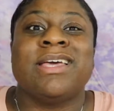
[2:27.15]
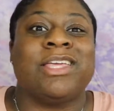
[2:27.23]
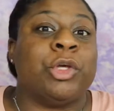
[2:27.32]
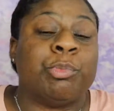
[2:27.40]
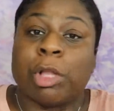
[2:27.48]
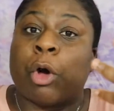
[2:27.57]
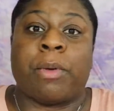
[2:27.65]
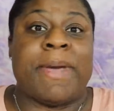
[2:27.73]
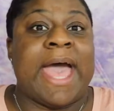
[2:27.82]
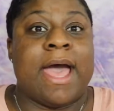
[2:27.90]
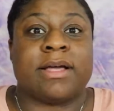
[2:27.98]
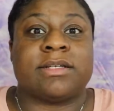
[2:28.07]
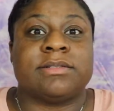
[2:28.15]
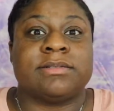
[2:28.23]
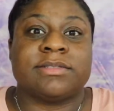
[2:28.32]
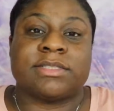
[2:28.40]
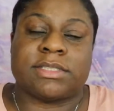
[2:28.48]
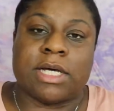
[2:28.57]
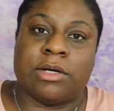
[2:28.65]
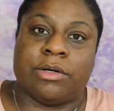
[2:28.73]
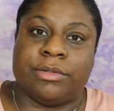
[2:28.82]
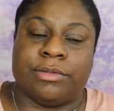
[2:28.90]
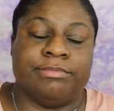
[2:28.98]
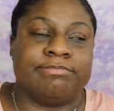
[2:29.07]
you blow the bag.
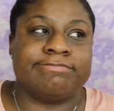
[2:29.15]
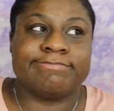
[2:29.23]
So